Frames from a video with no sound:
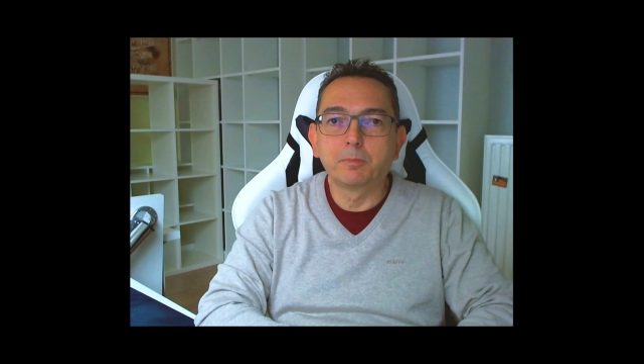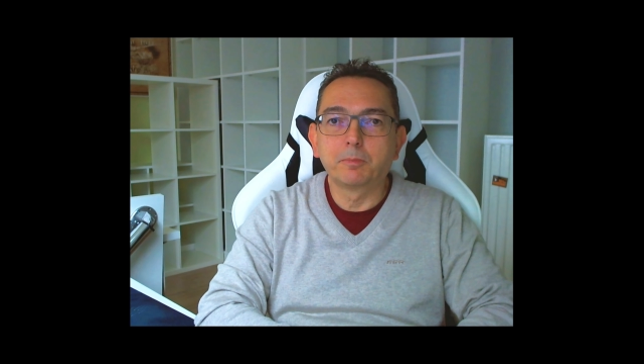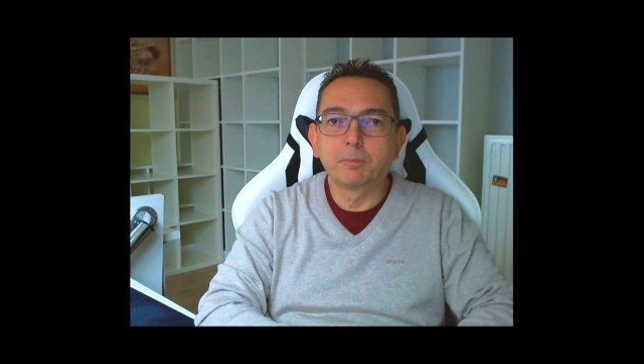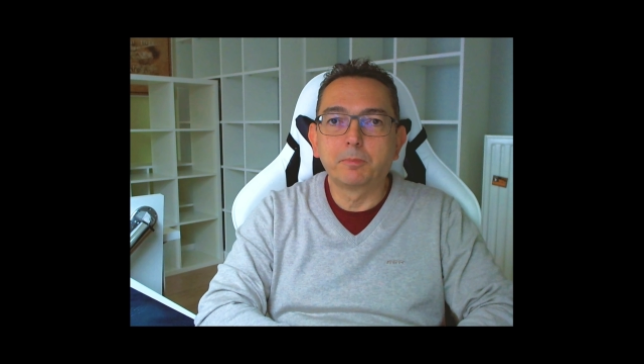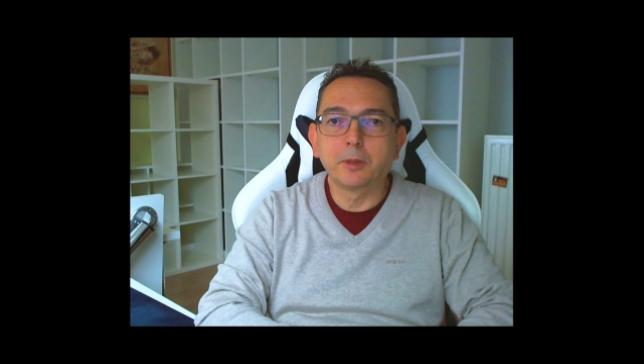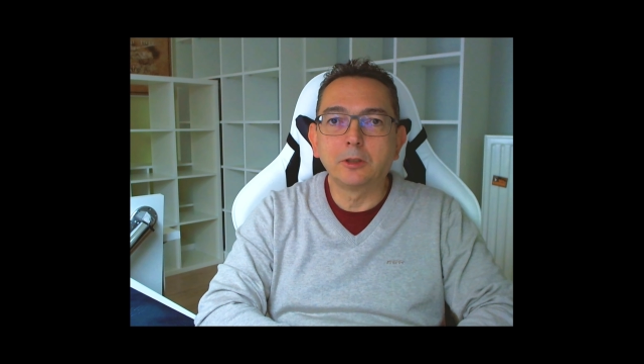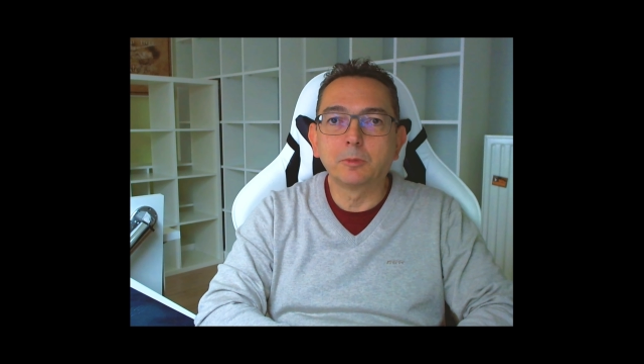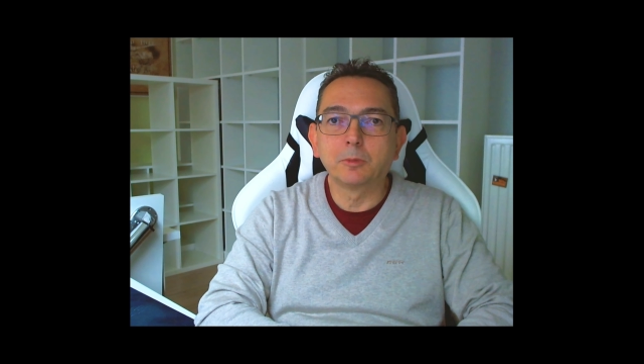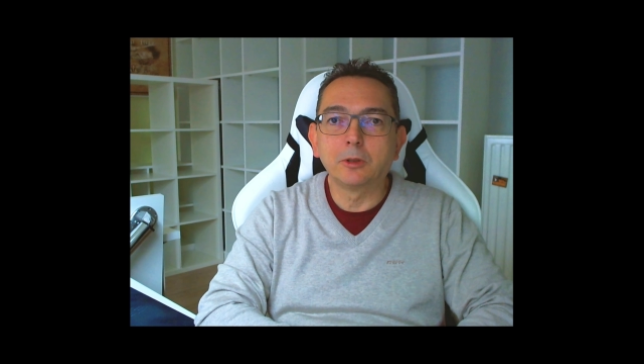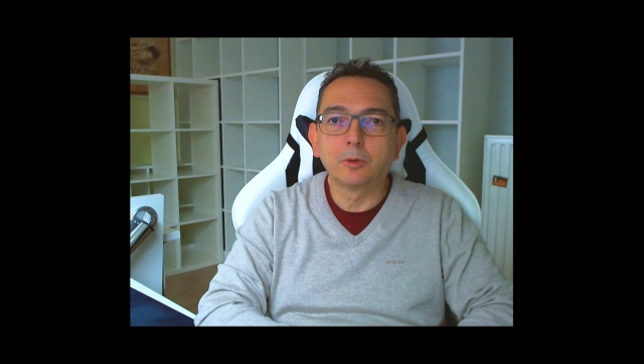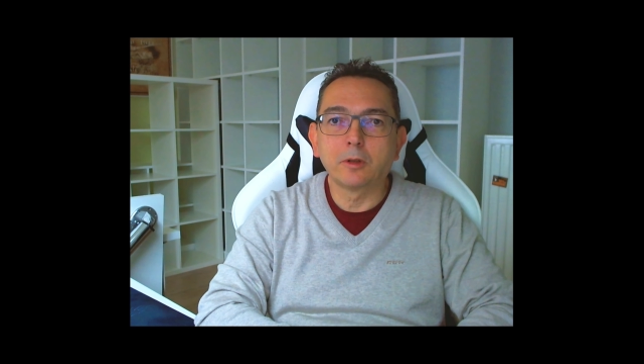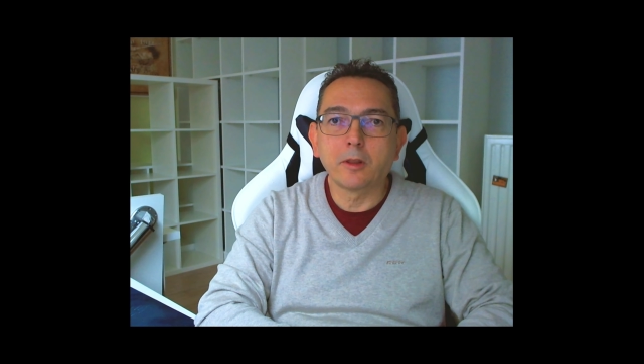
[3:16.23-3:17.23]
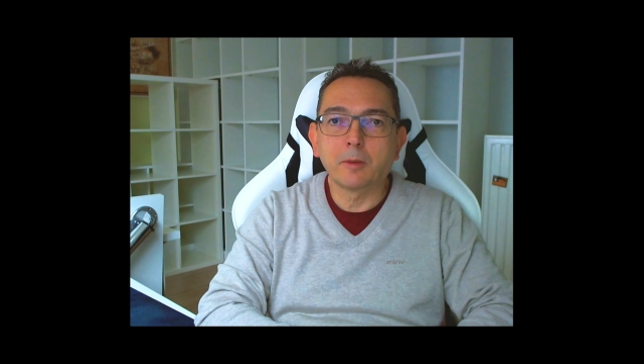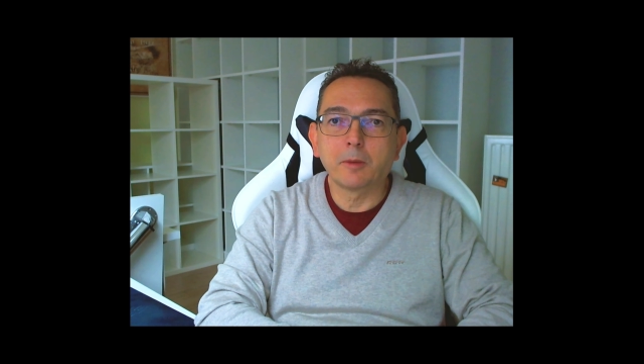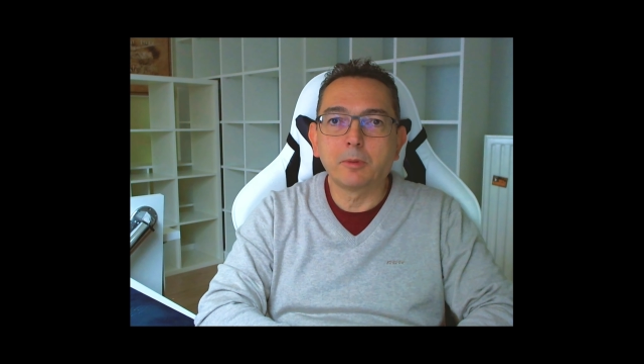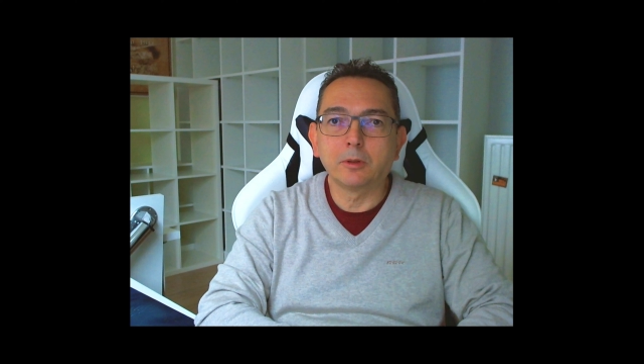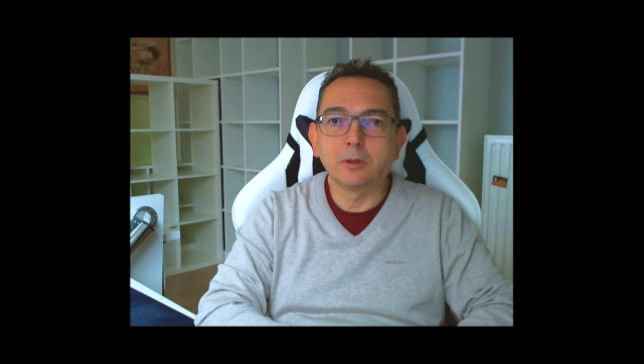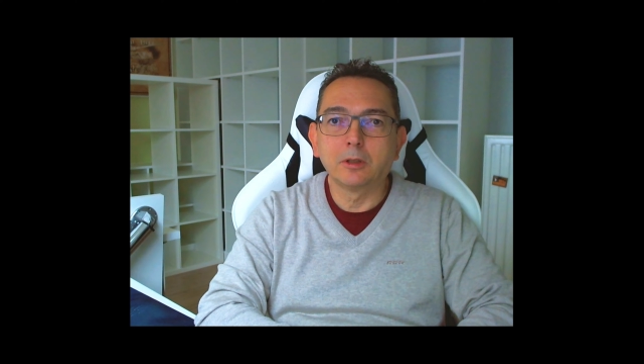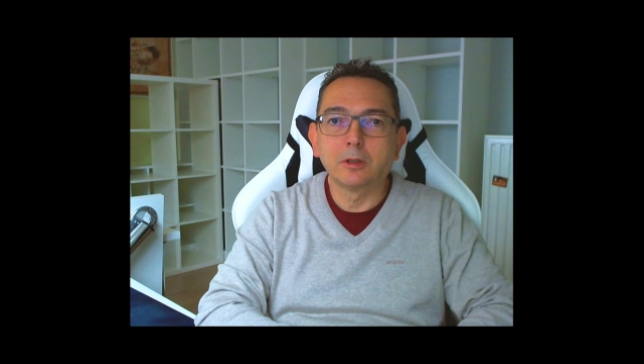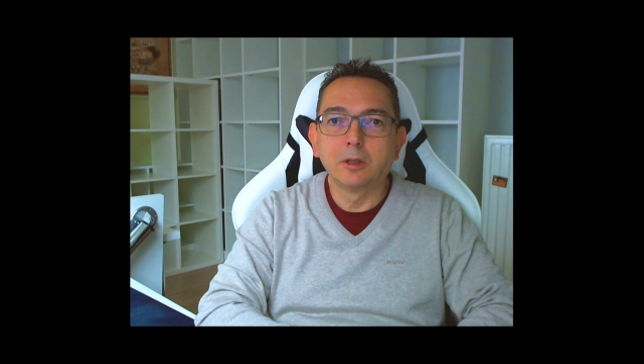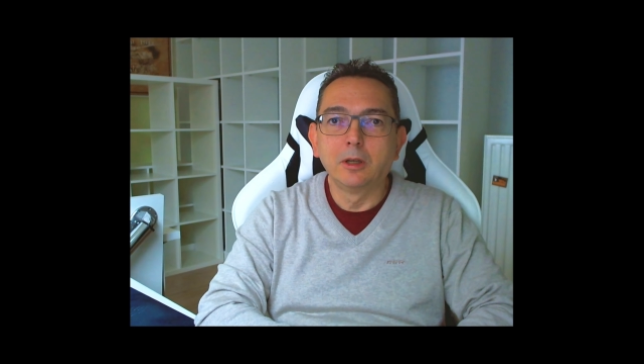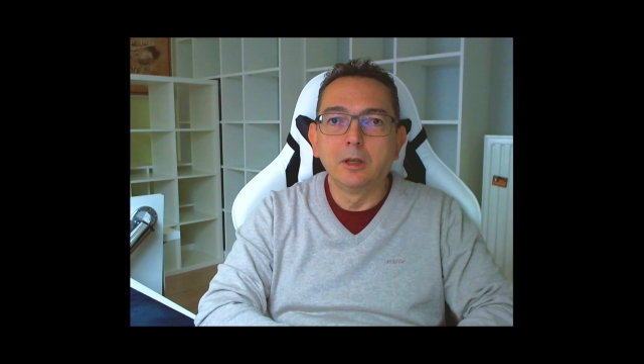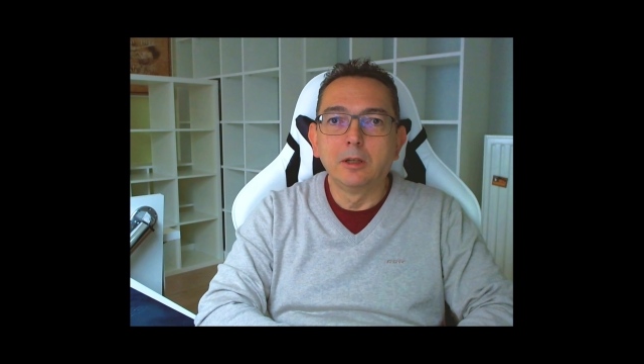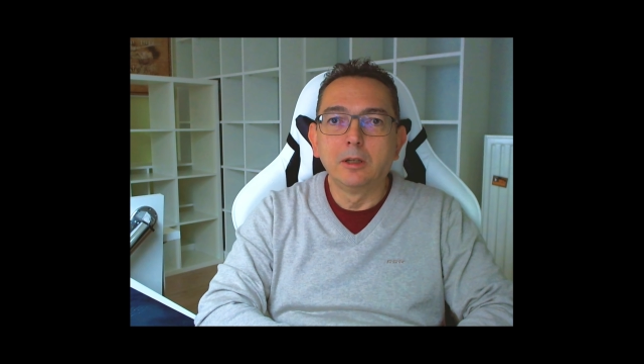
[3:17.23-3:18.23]
Brings me to another point.
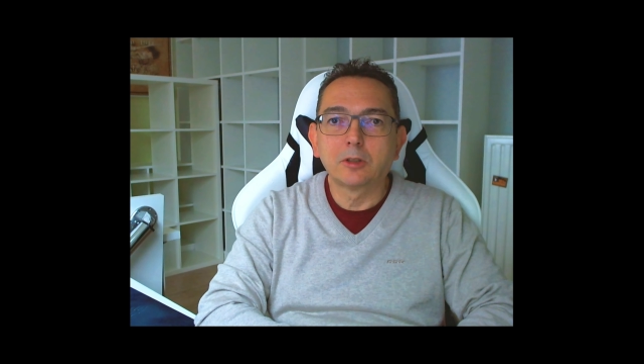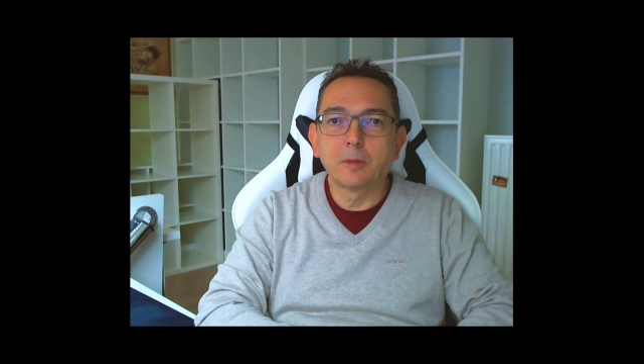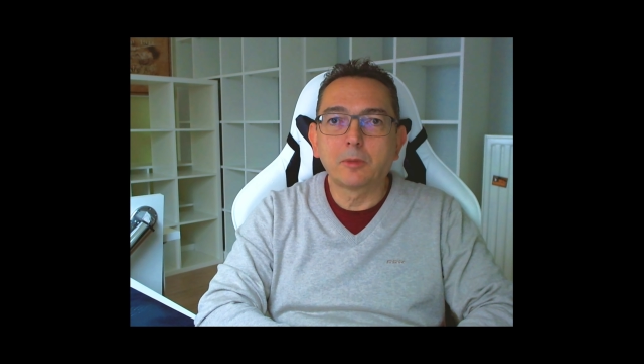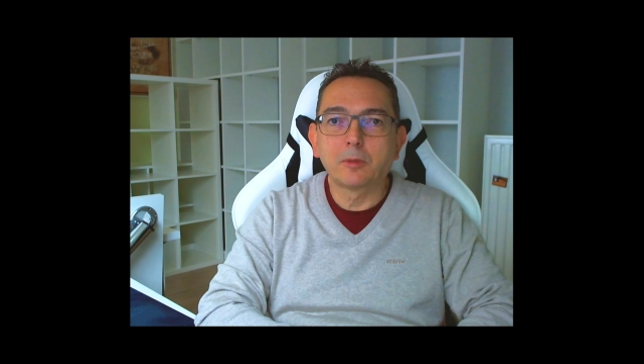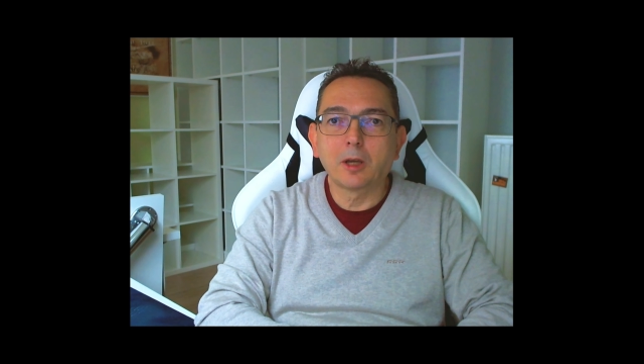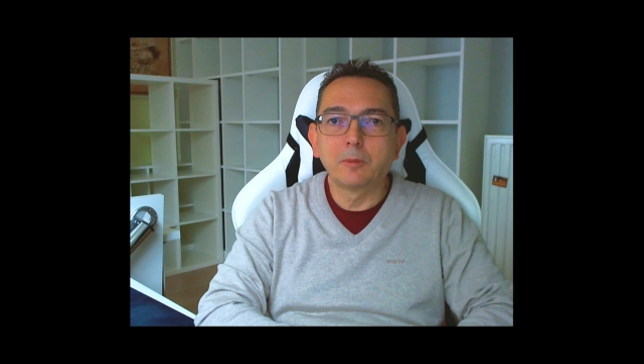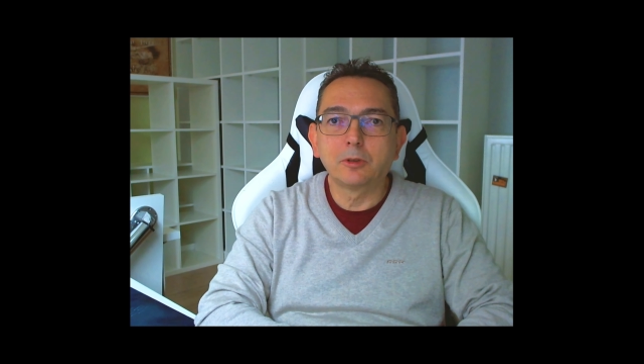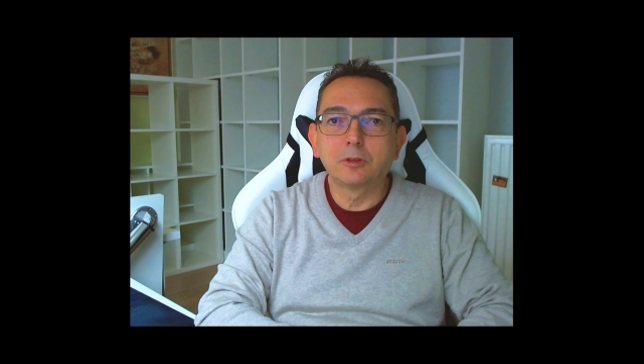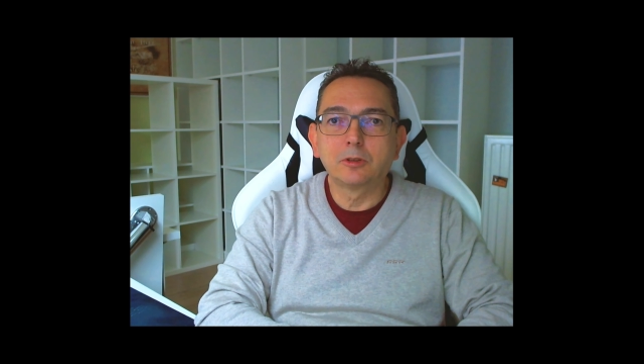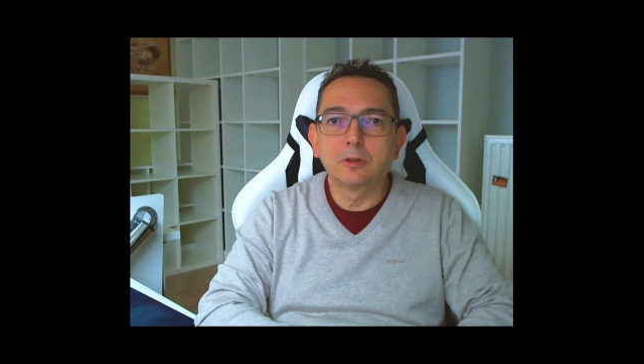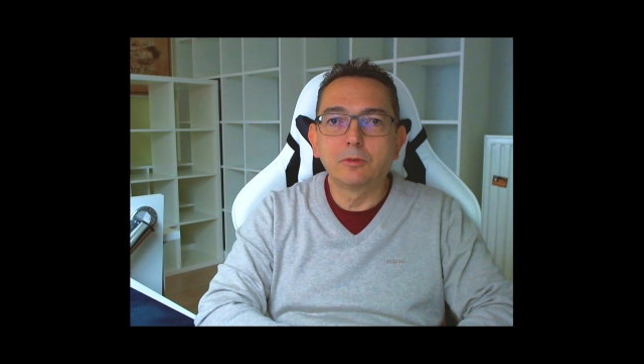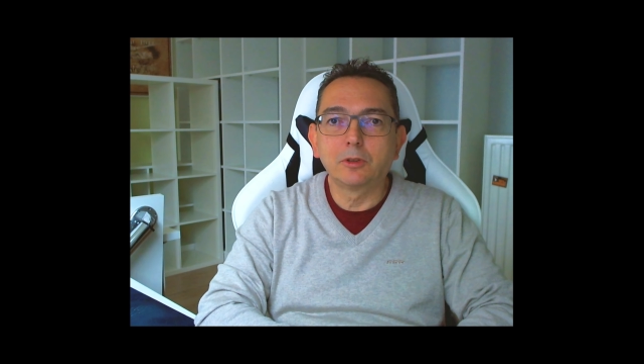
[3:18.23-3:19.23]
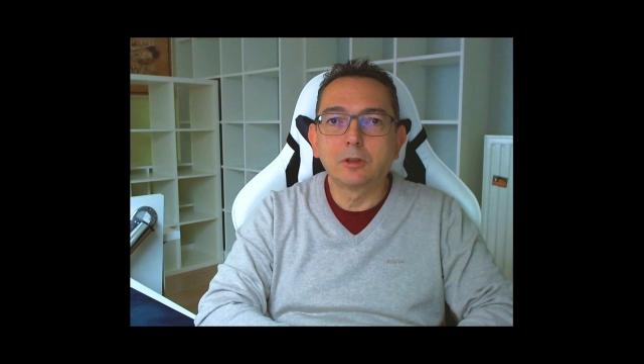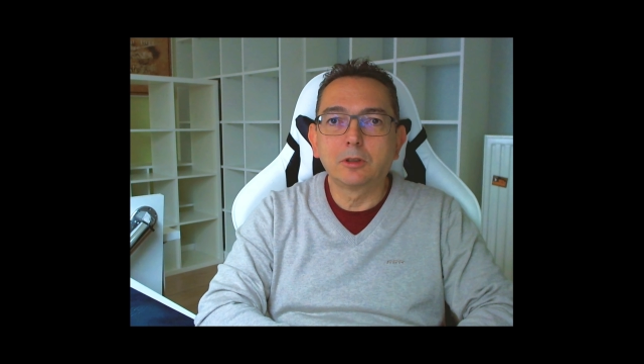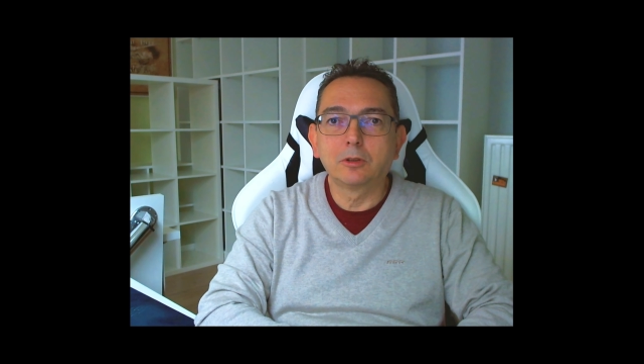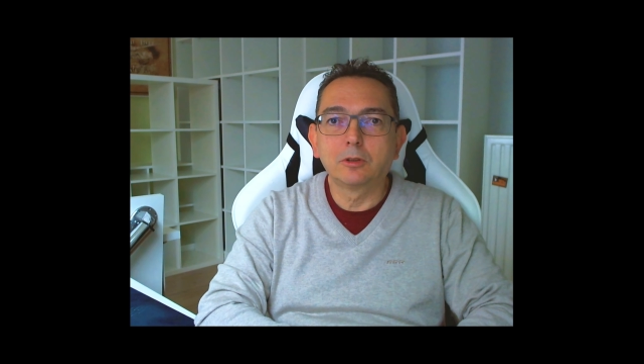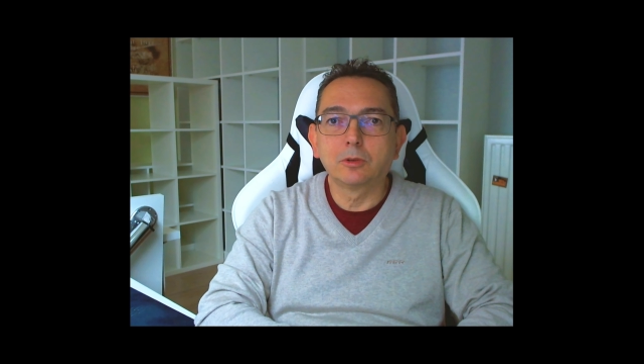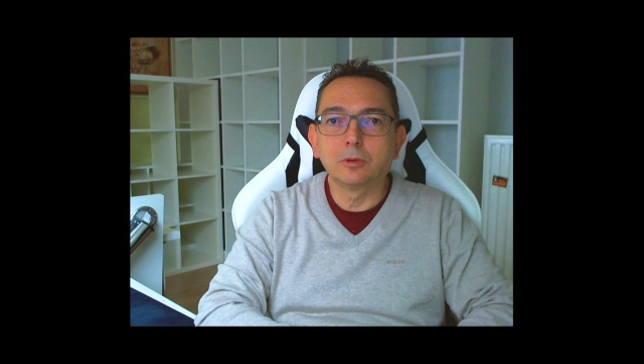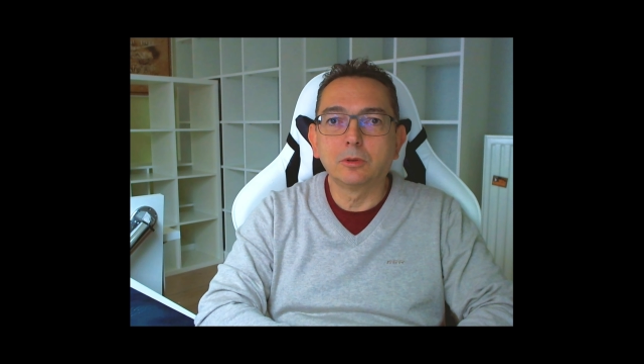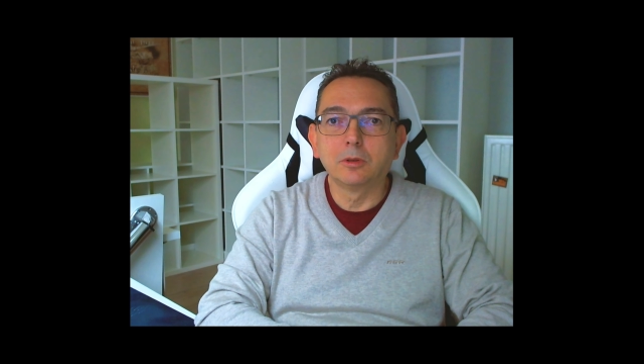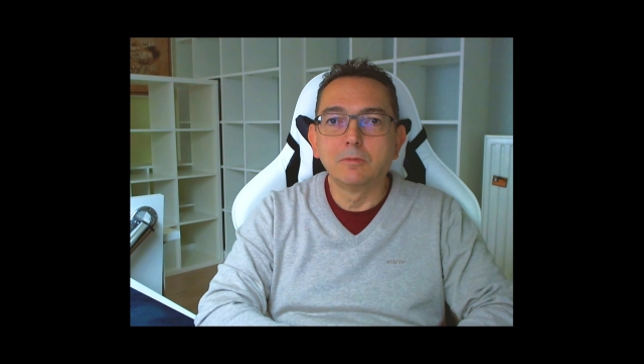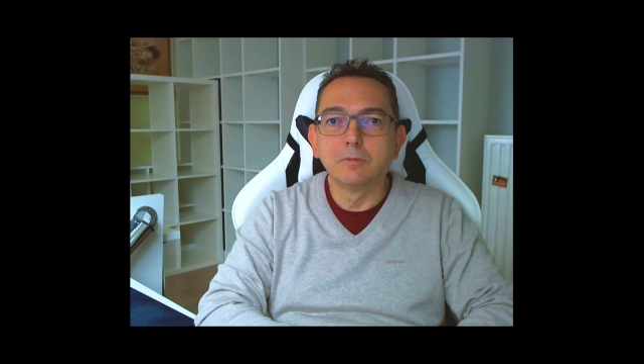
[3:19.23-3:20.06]
Sometimes it's difficult to